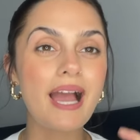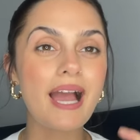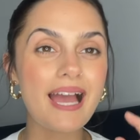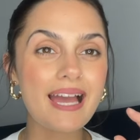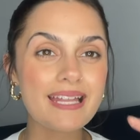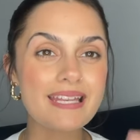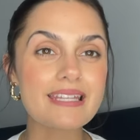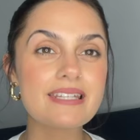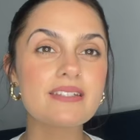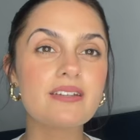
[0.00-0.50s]

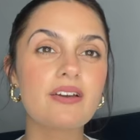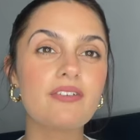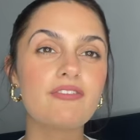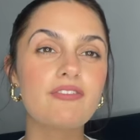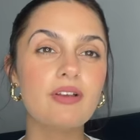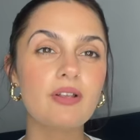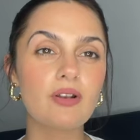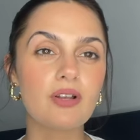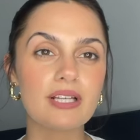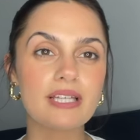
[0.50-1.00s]
and I
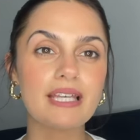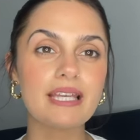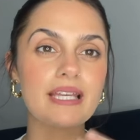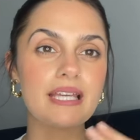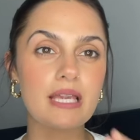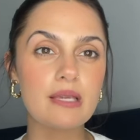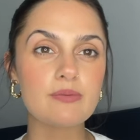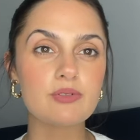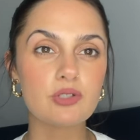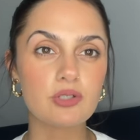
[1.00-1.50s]
feel like it
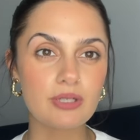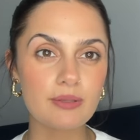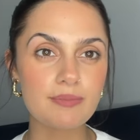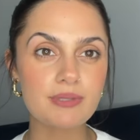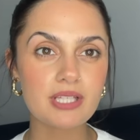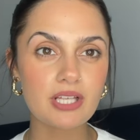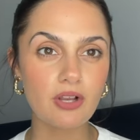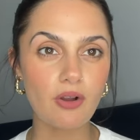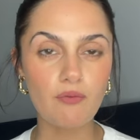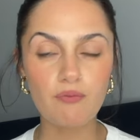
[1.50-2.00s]
keeps your
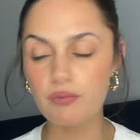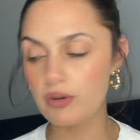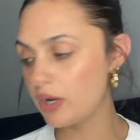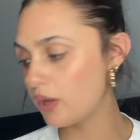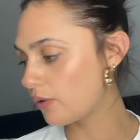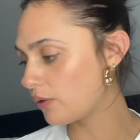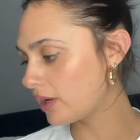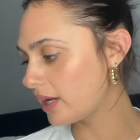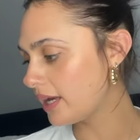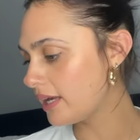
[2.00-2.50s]
lipstick on for
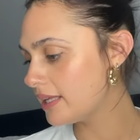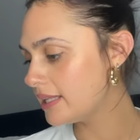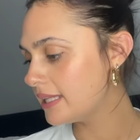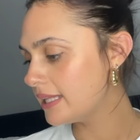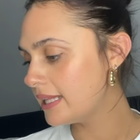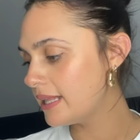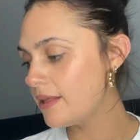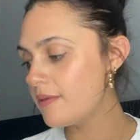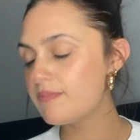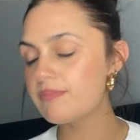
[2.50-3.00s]
longer,
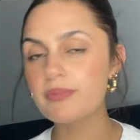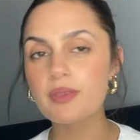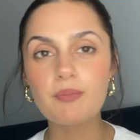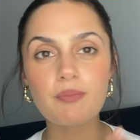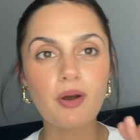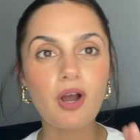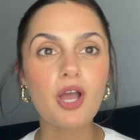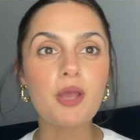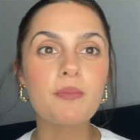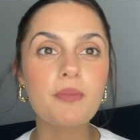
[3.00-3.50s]

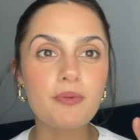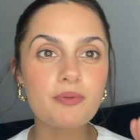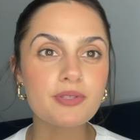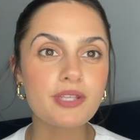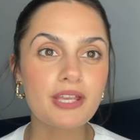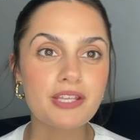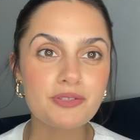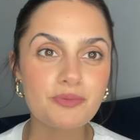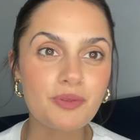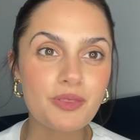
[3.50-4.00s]
but I'm
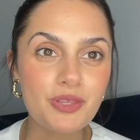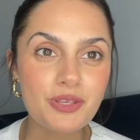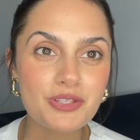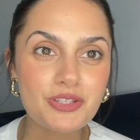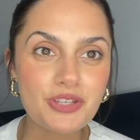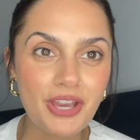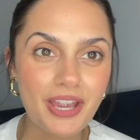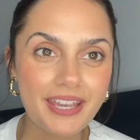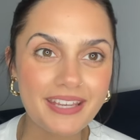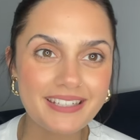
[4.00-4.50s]
obsessed with this
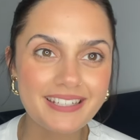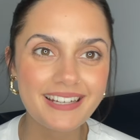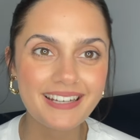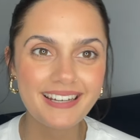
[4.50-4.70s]
shade.